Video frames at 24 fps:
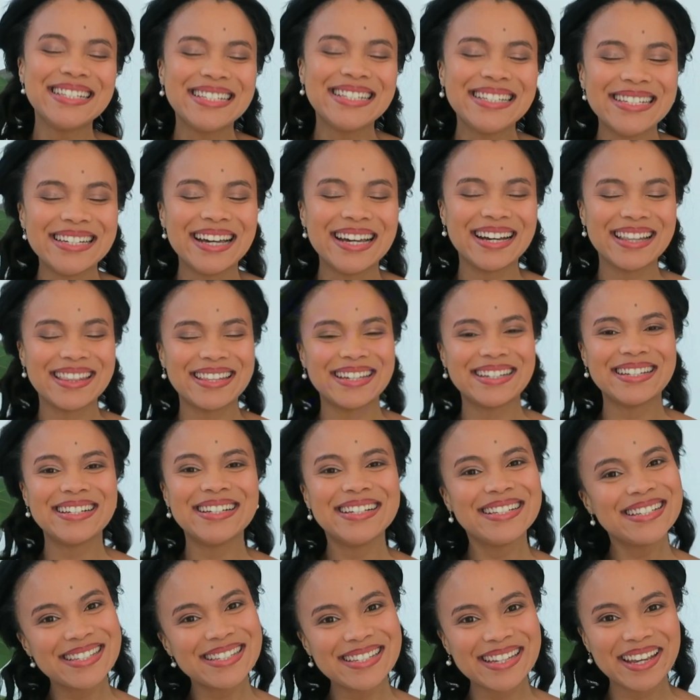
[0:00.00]
another
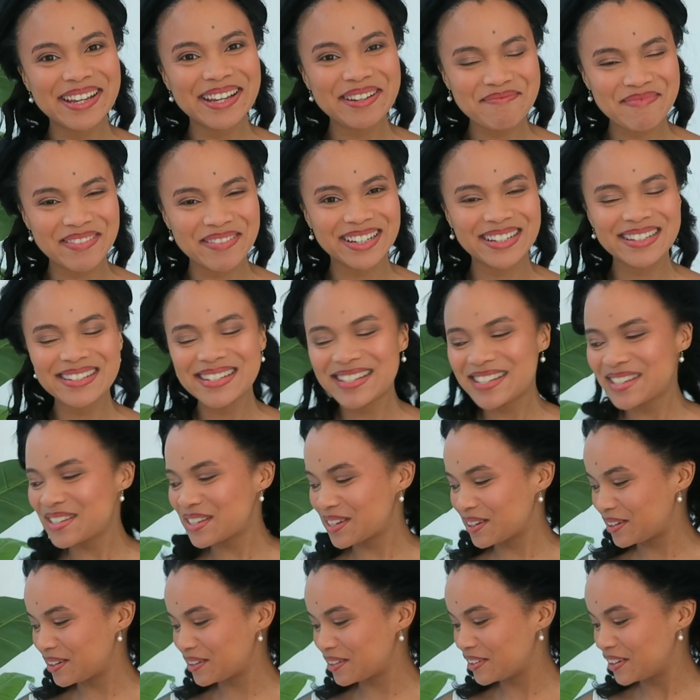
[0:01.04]
segment.
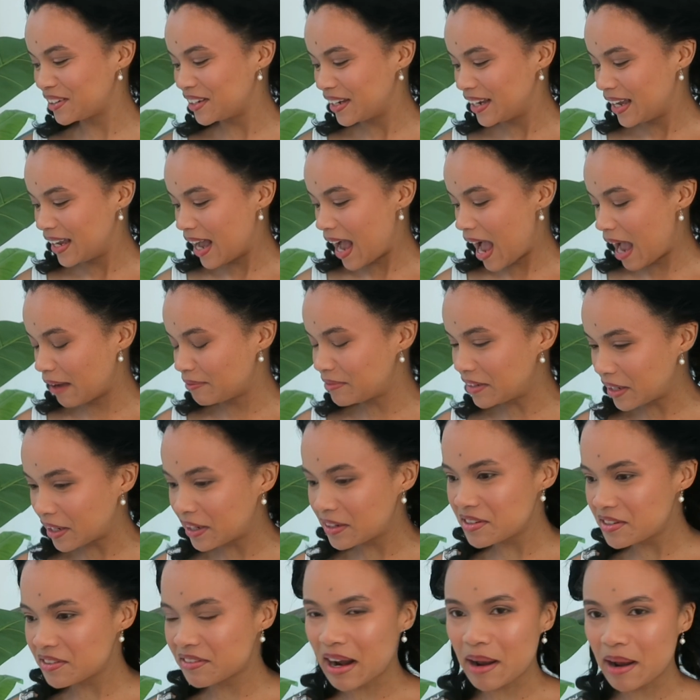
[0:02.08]
So I'm
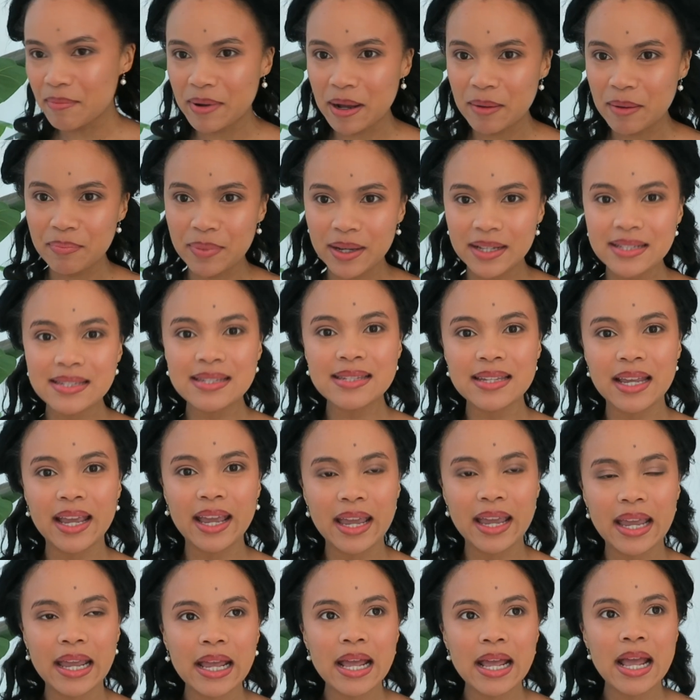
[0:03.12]
going to wrap up by
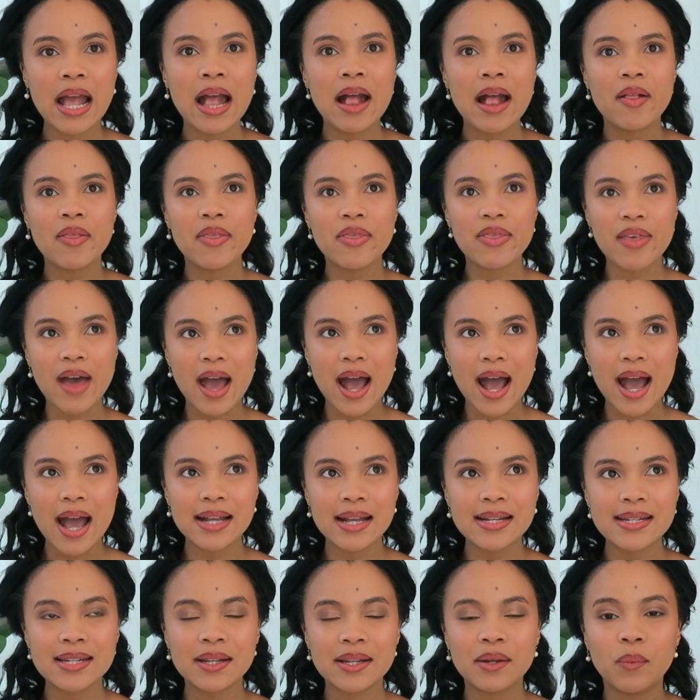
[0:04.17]
saying
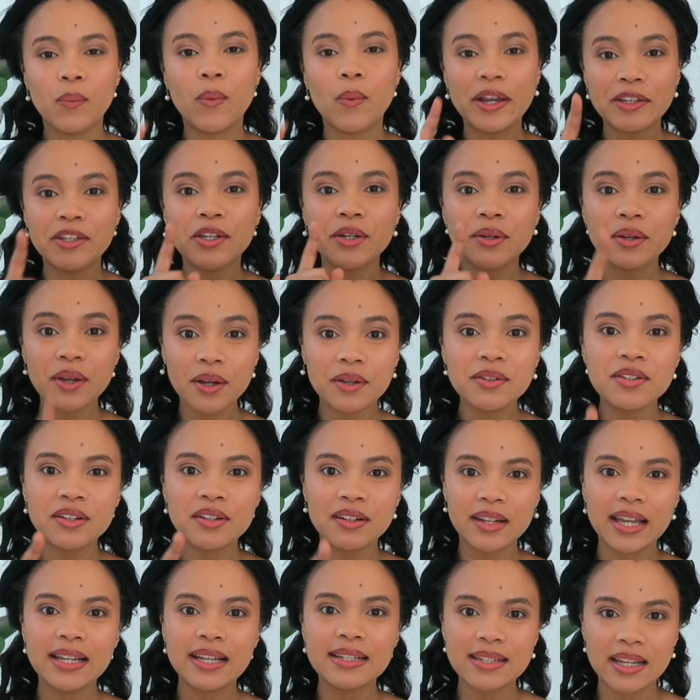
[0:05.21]
that when you go to
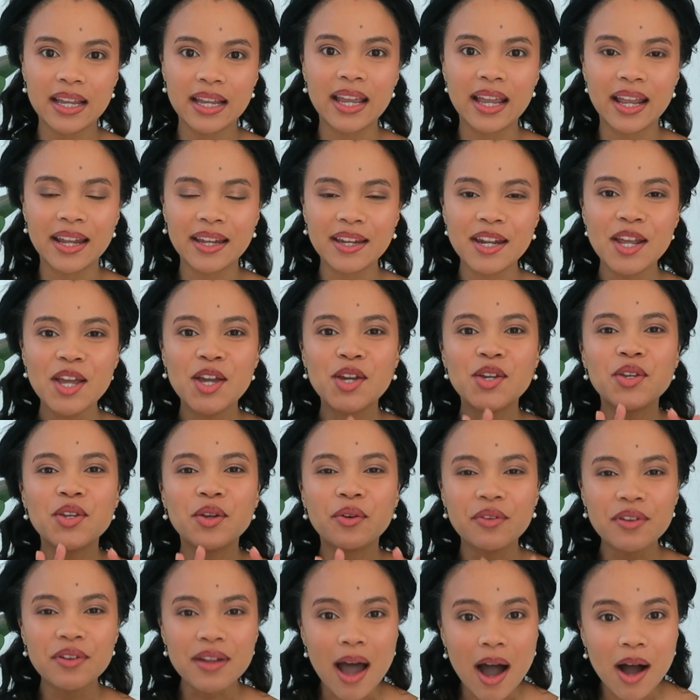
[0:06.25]
LinkedIn,
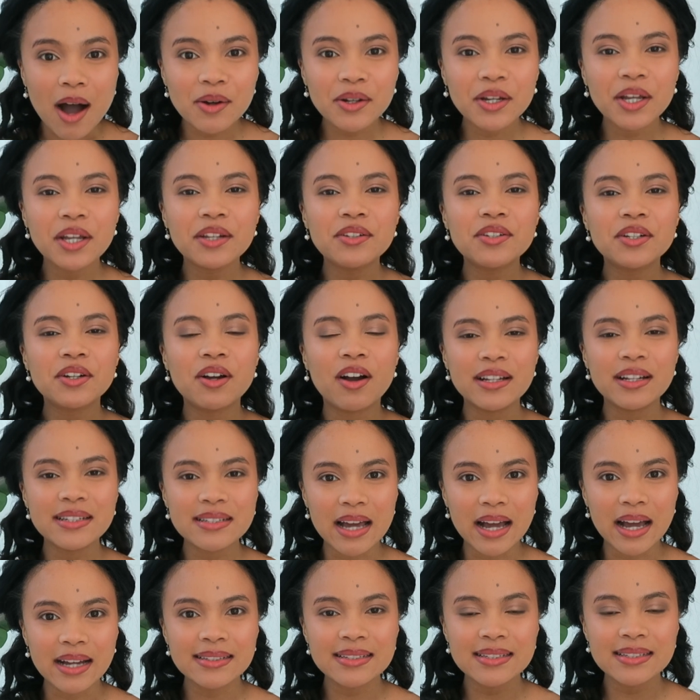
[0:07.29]
you're now going to
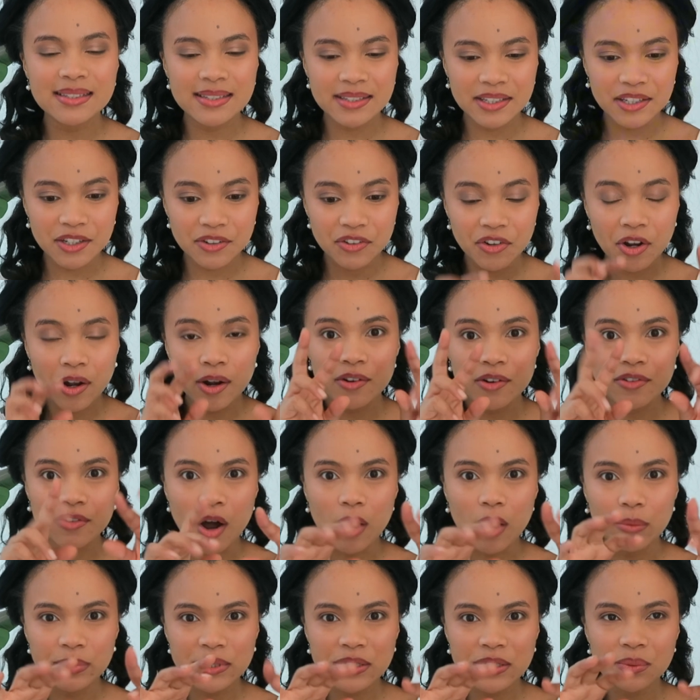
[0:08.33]
conduct a search,
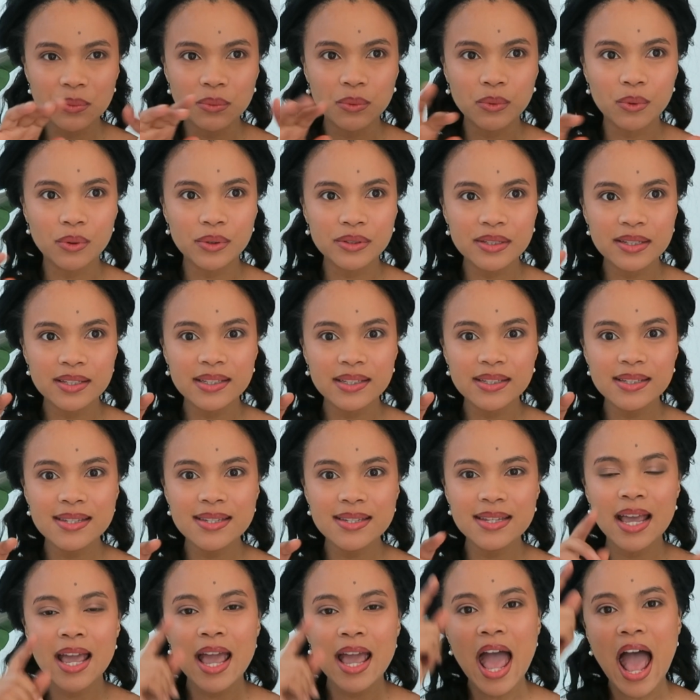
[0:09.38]
Robert
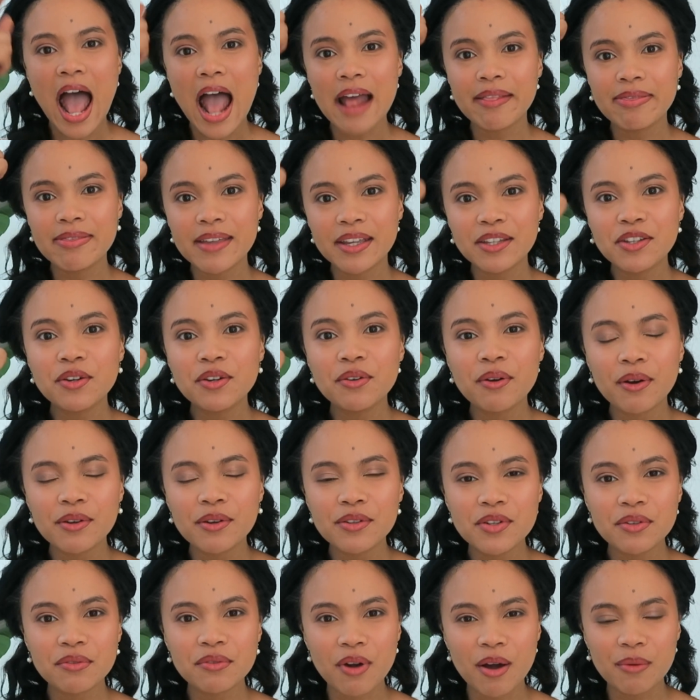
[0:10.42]
Walters, and then you go
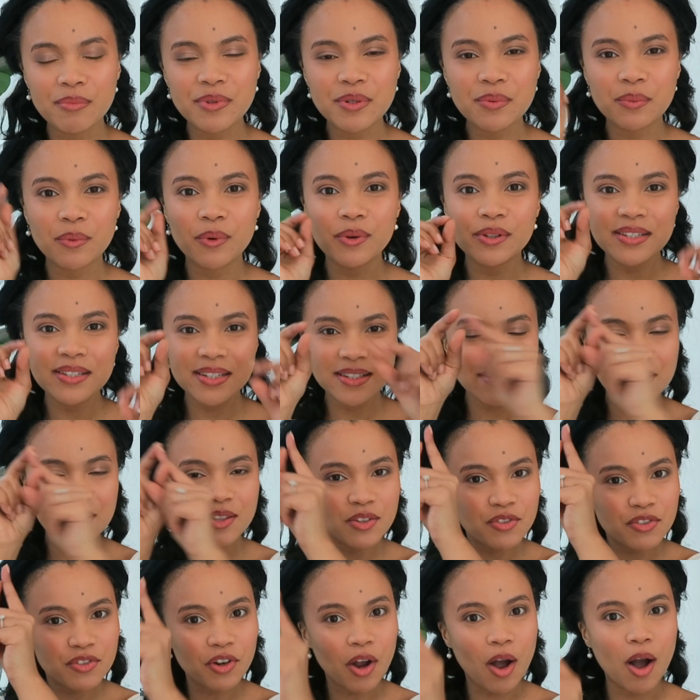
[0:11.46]
to Robert Walters,
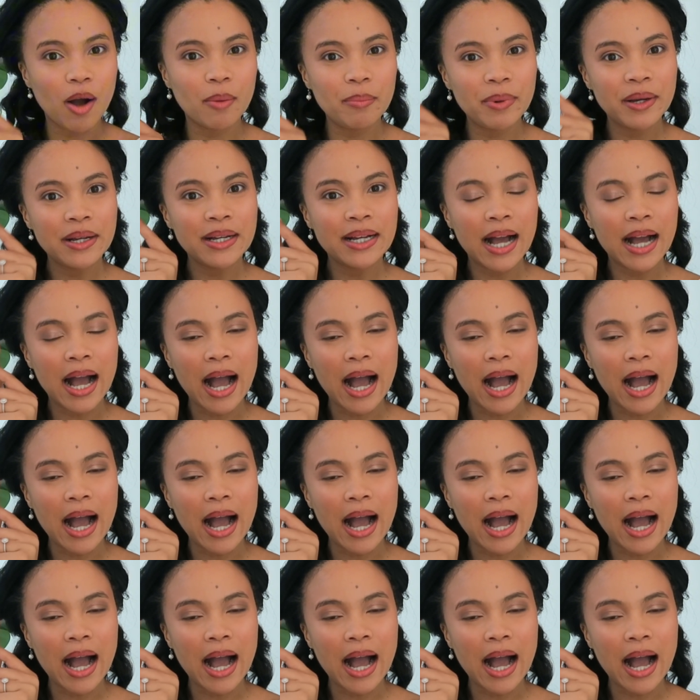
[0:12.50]
the job